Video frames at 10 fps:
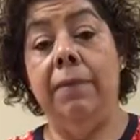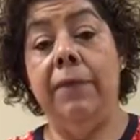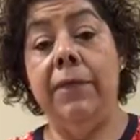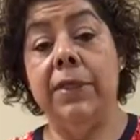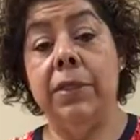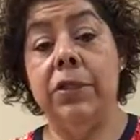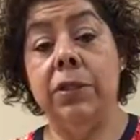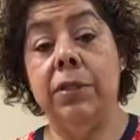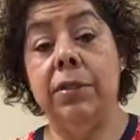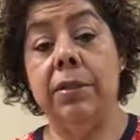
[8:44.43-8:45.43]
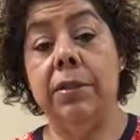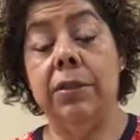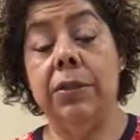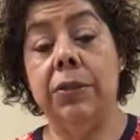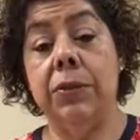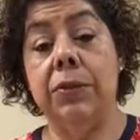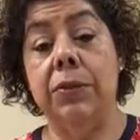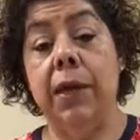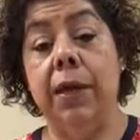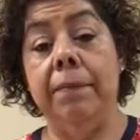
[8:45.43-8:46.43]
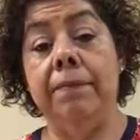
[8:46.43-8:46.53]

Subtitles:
the physicians to